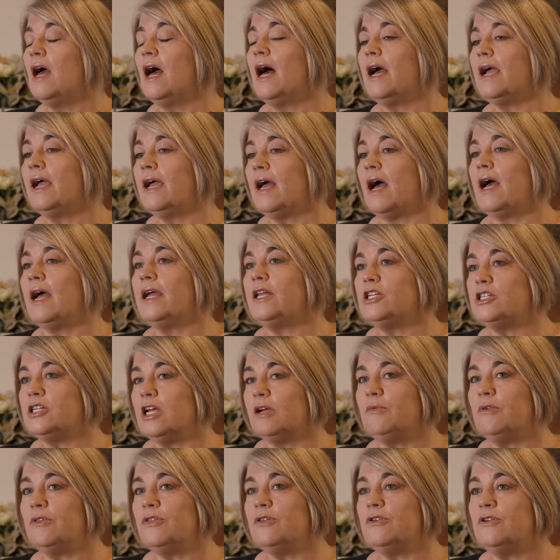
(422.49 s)
Again,
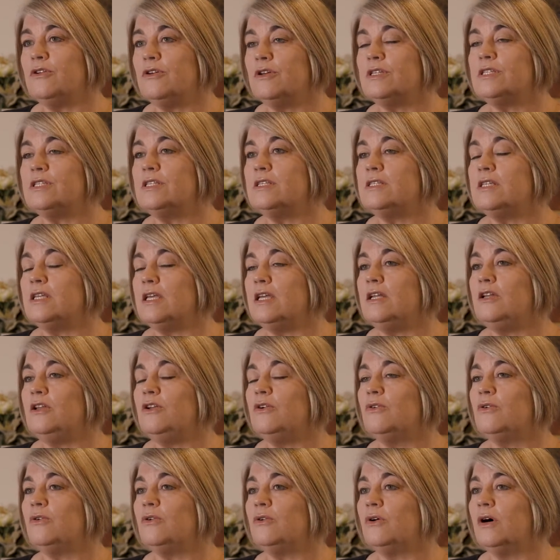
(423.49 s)
check with the nurses in
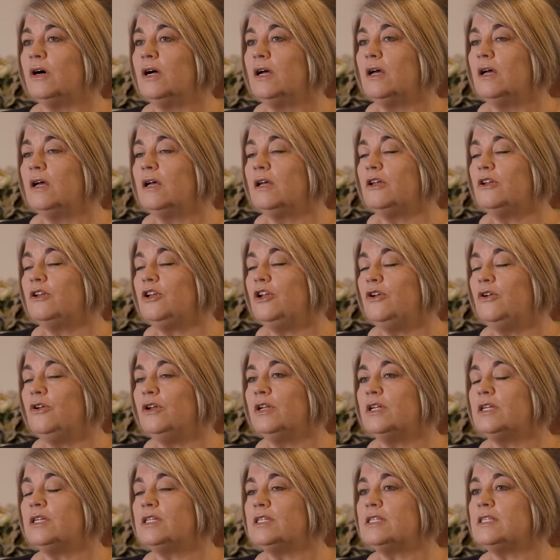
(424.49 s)
your
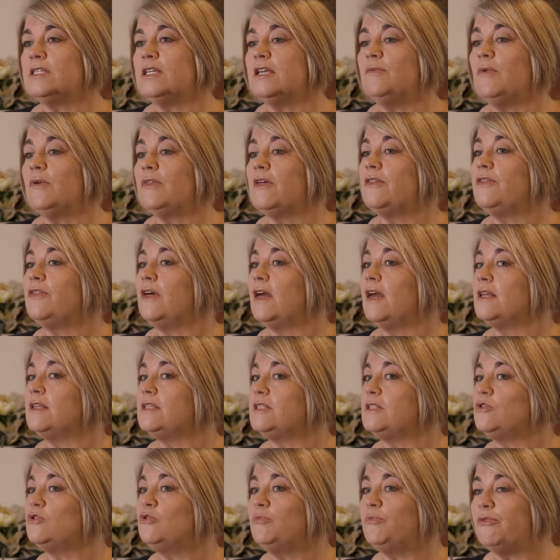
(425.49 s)
unit to see whether they're
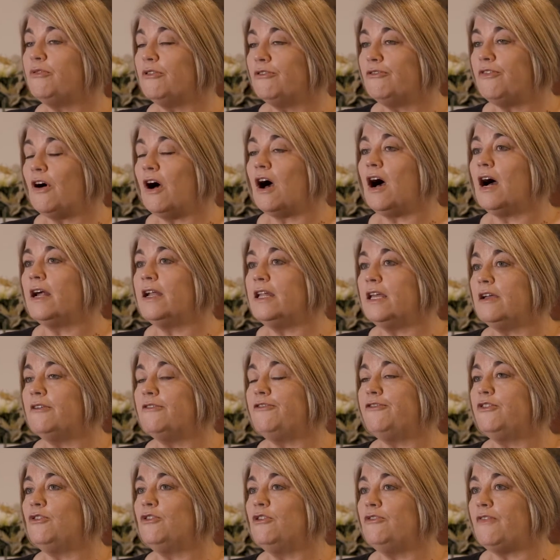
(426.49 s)
still providing
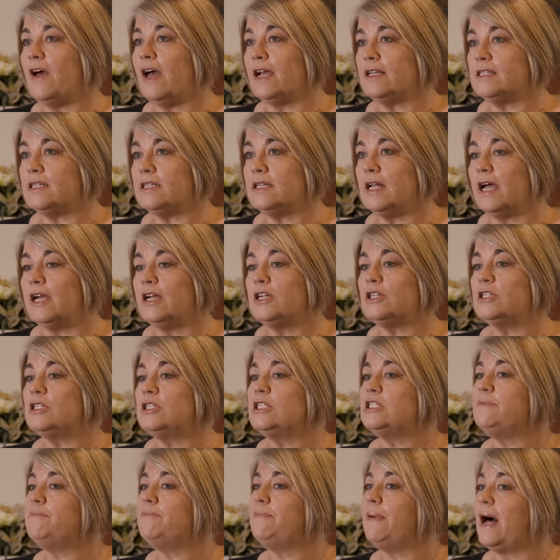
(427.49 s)
flu
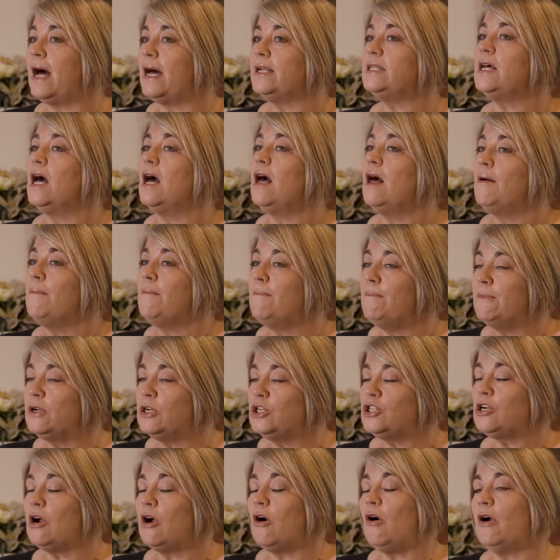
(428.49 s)
vaccinations, but
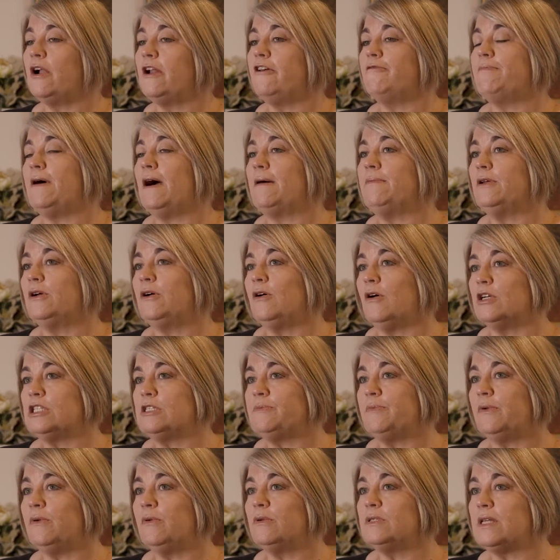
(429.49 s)
majority of public
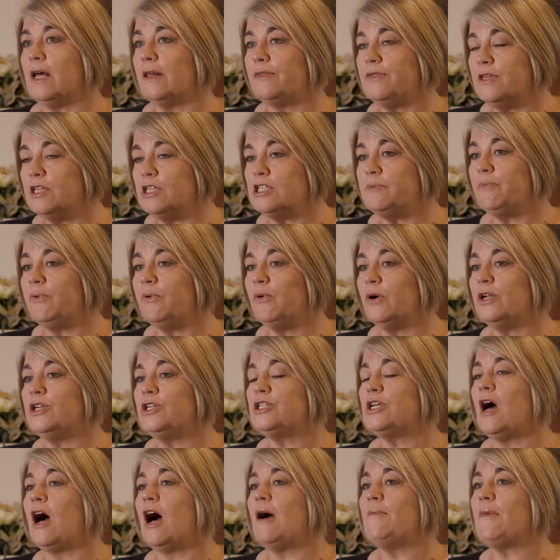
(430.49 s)
hospitals at this point in
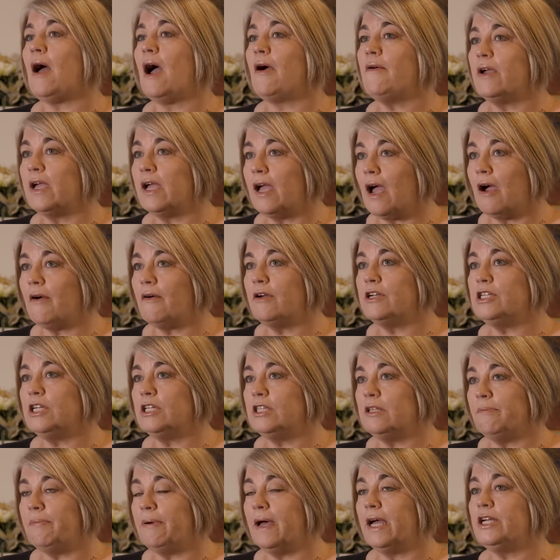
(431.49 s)
time are encouraging
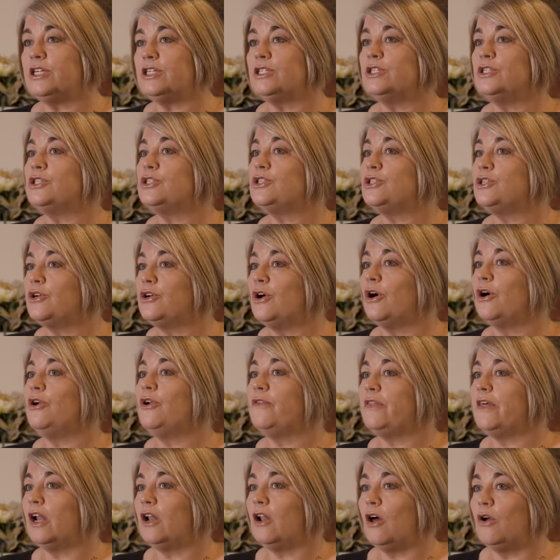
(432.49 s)
the patients to go
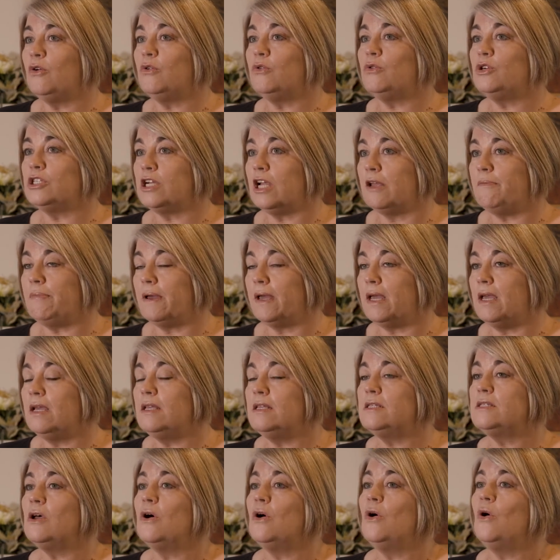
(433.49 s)
to their local
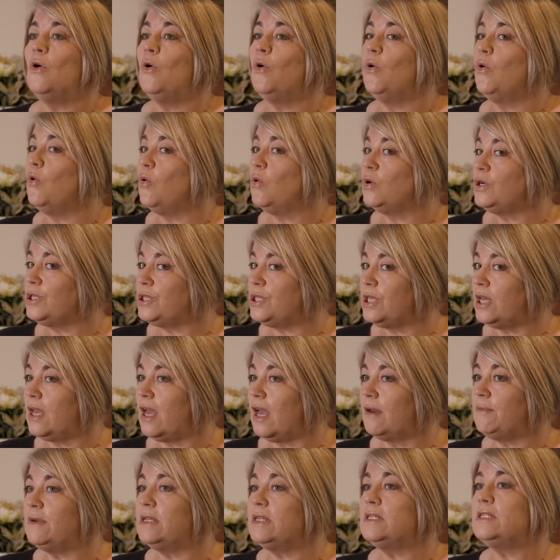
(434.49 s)
GPs or to the
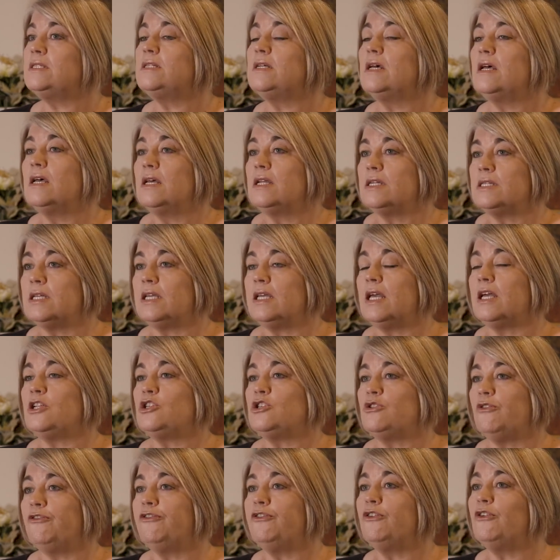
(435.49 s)
chemist to
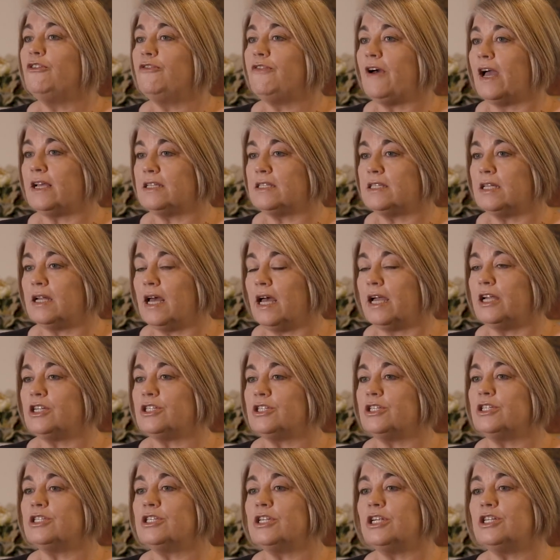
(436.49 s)
get your flu
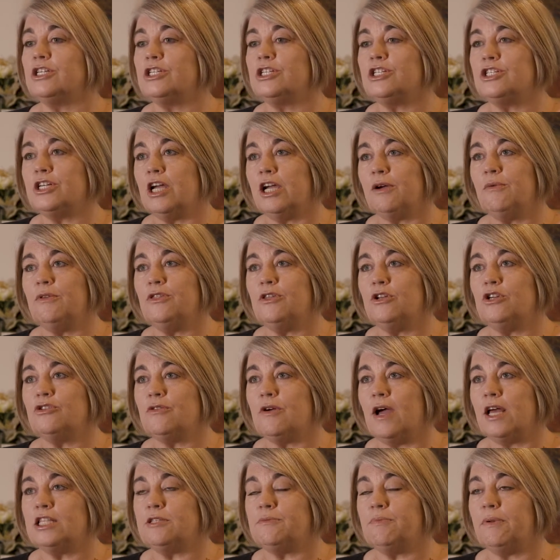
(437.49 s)
vaccination. So just check with your
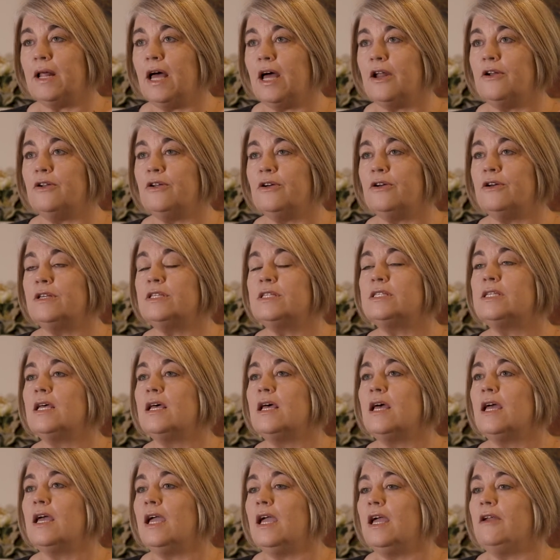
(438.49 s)
transplant nurse
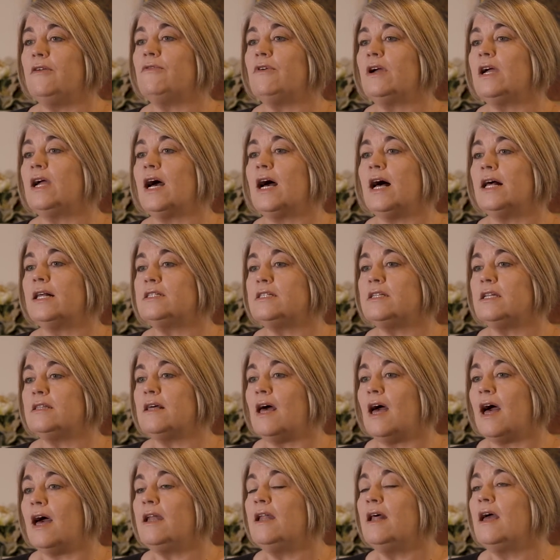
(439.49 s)
in regards to
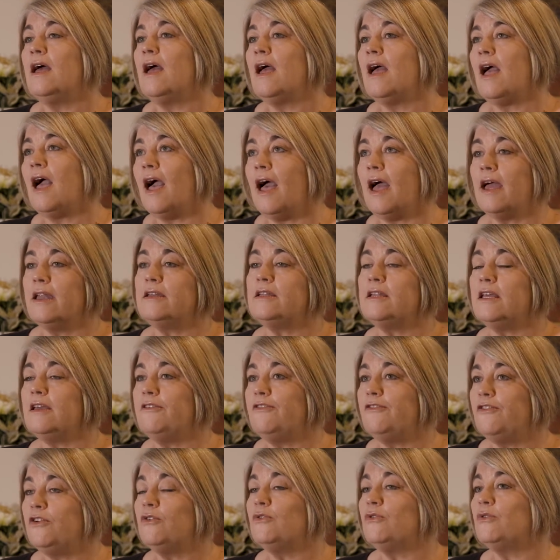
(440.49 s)
that. And
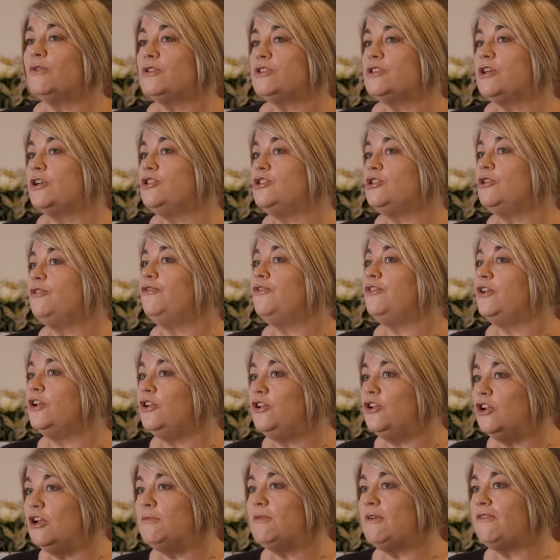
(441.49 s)
if you're also due for your
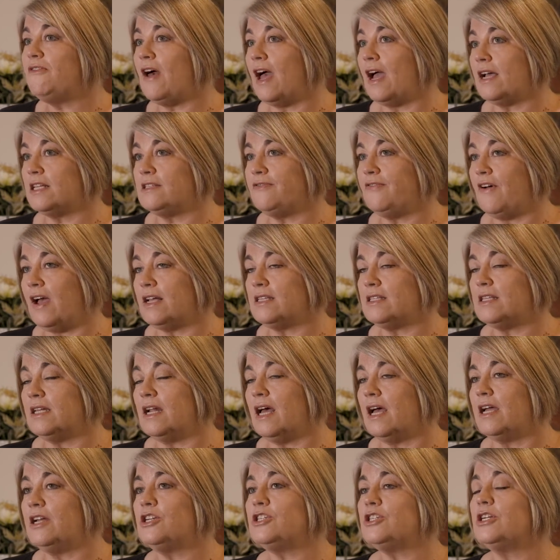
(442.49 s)
Pneumovax
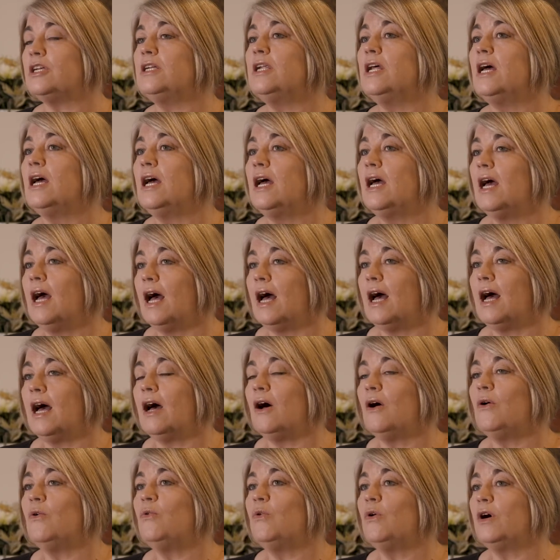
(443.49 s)
vaccination,
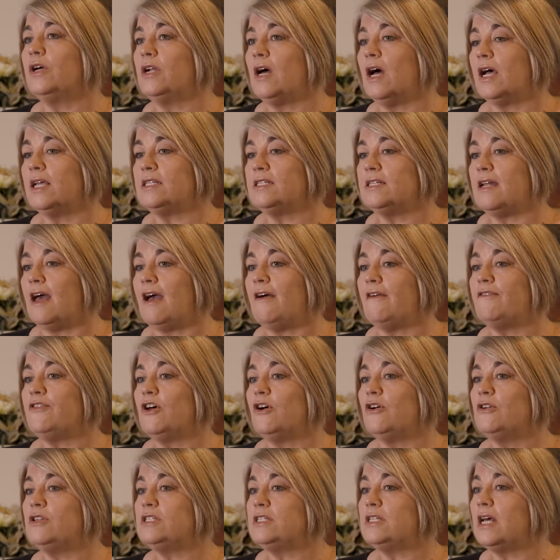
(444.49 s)
organised to have
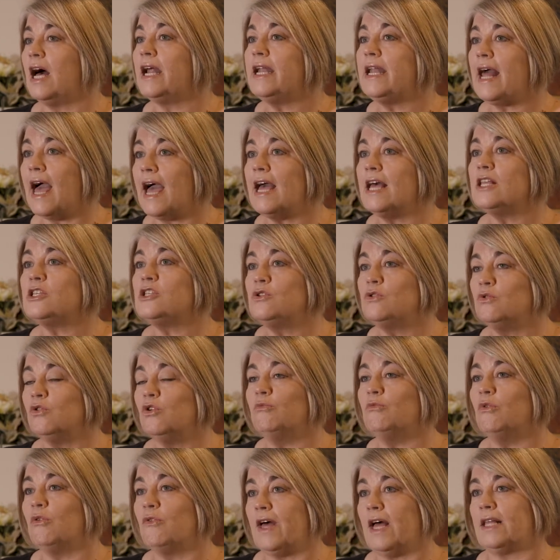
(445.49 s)
those done as
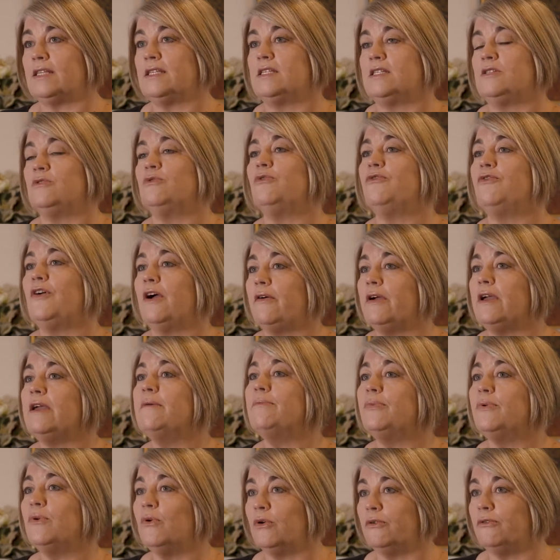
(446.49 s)
normal. That's still very
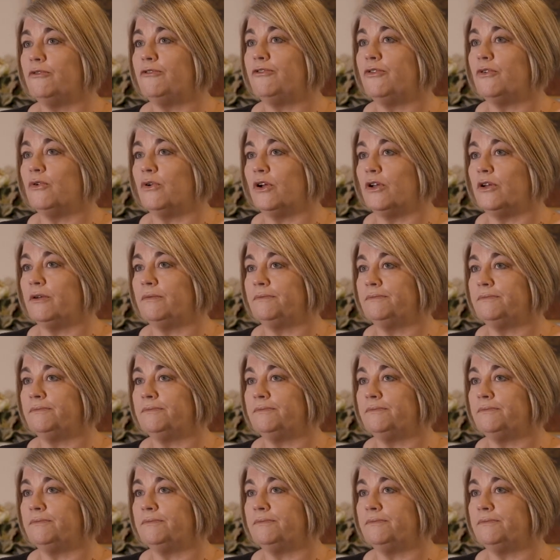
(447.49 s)
important for you.